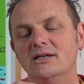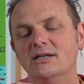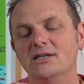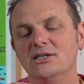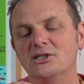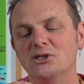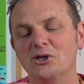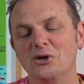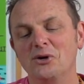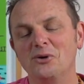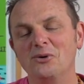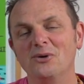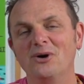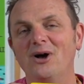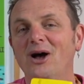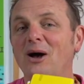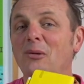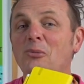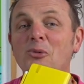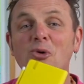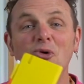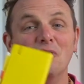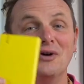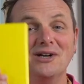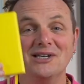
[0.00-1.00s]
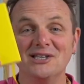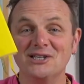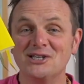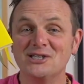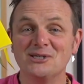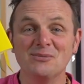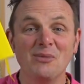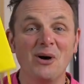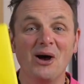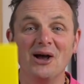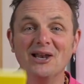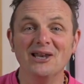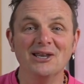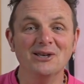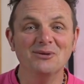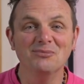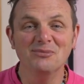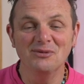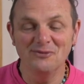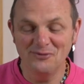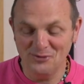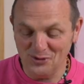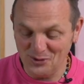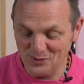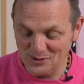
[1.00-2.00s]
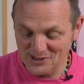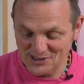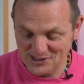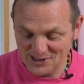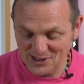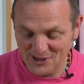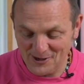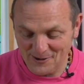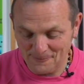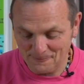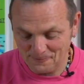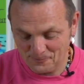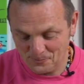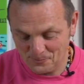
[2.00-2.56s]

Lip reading: So I'm already smiling before we start.